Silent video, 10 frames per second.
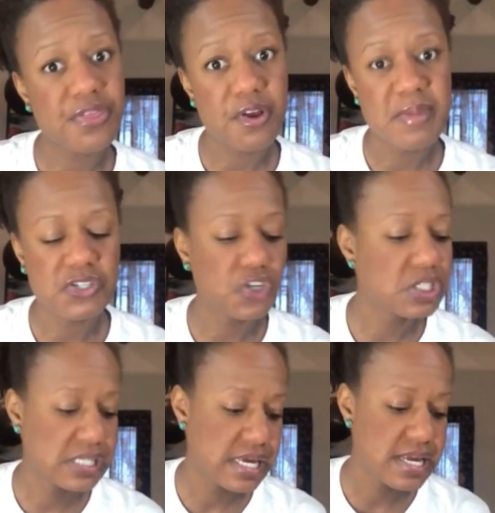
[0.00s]
Mitchell
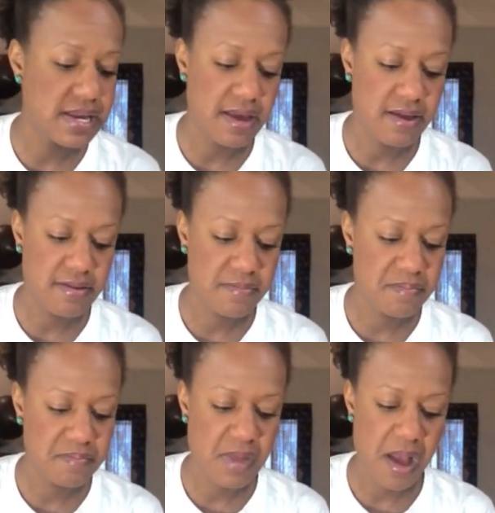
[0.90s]
did
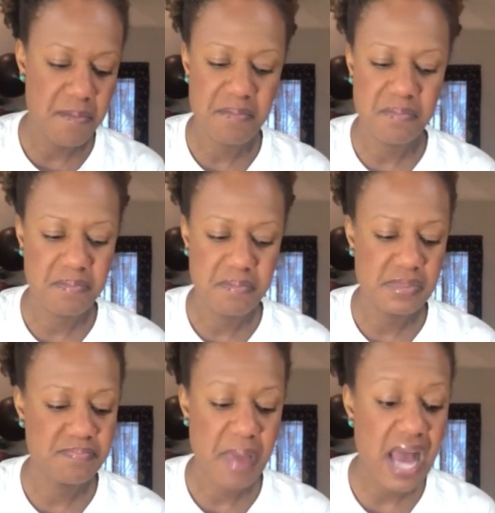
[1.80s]

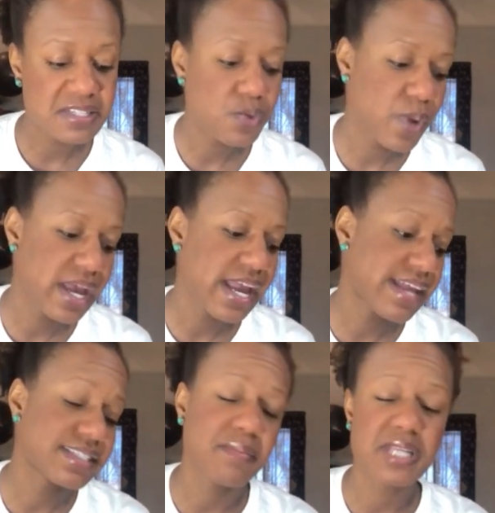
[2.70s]
pass away in
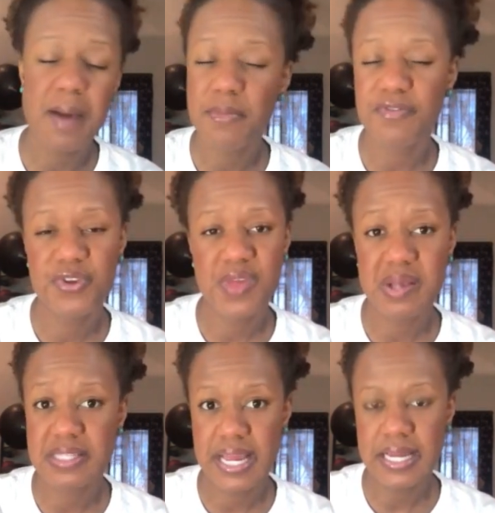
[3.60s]
September of
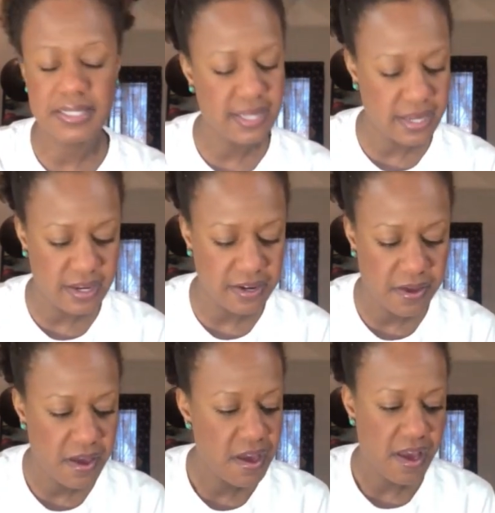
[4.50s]
2018,
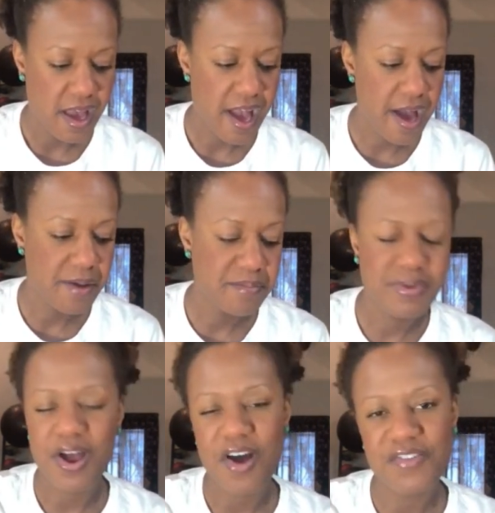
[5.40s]
but
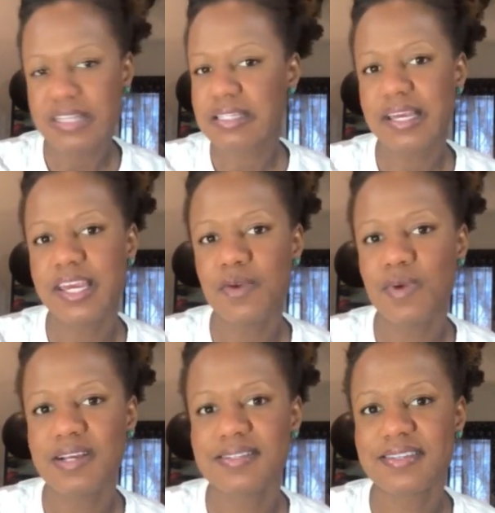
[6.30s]
obviously he
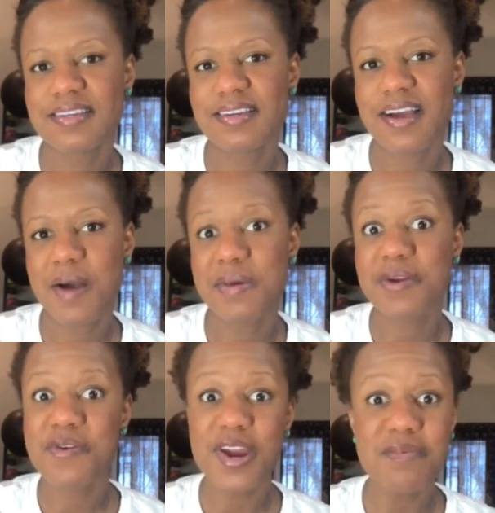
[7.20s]
was an
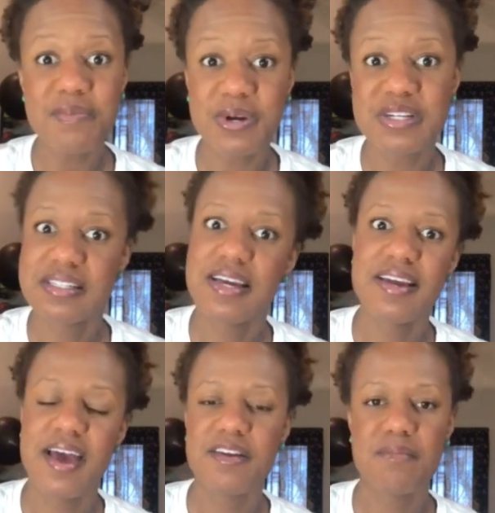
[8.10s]
incredible person
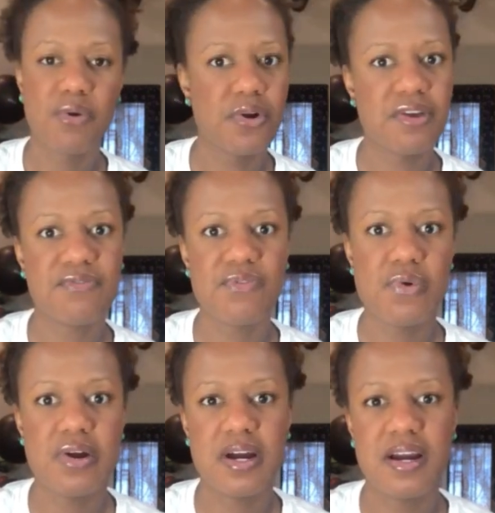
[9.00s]
and important
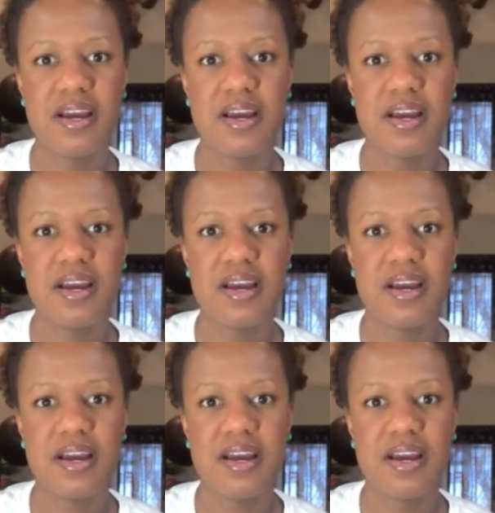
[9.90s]
for